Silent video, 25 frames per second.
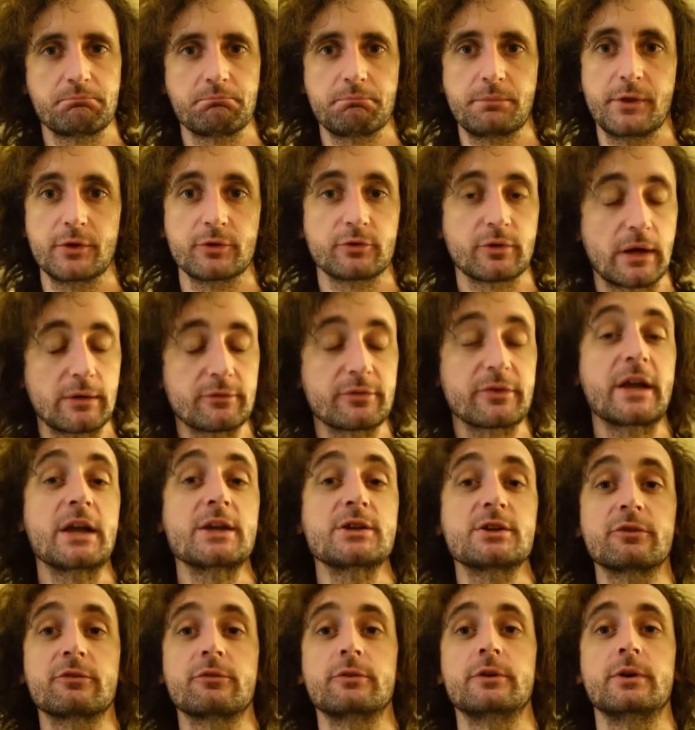There's
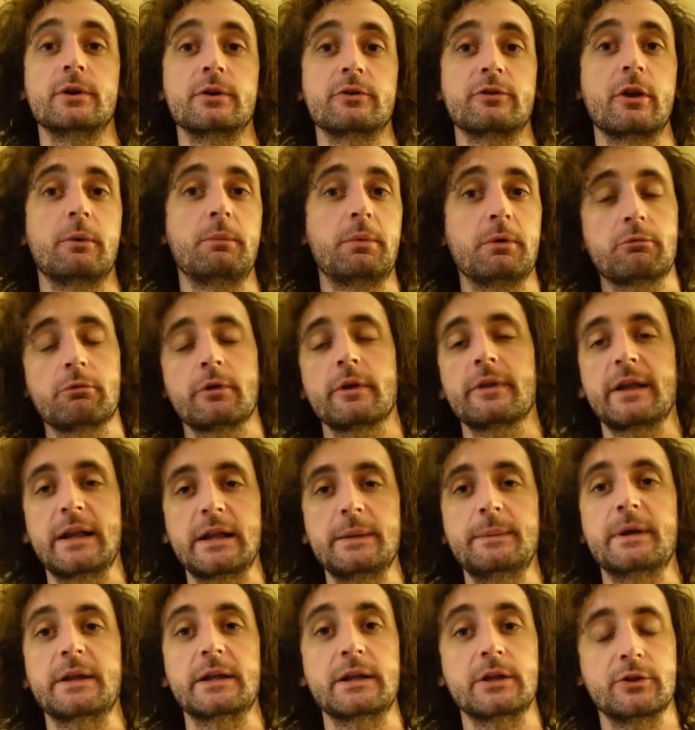ramifications for doing so, but really
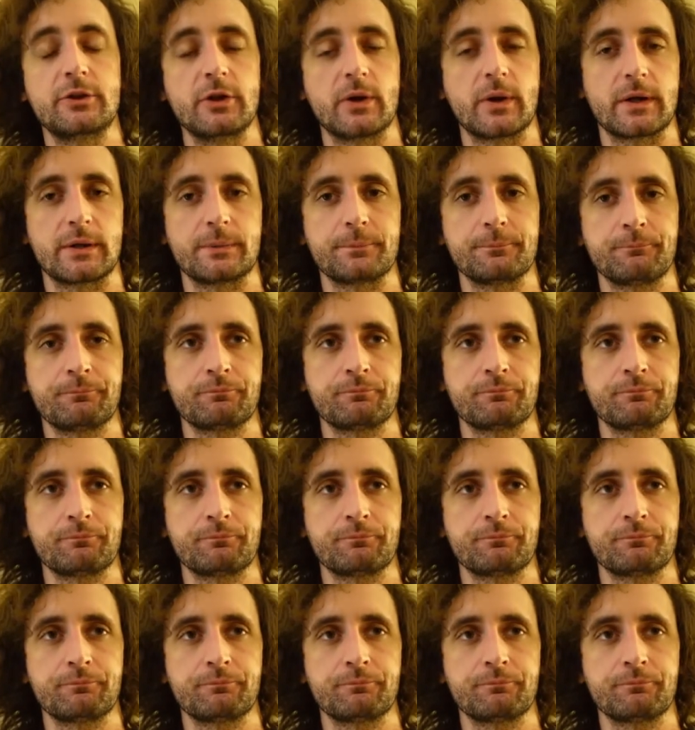anybody can do it.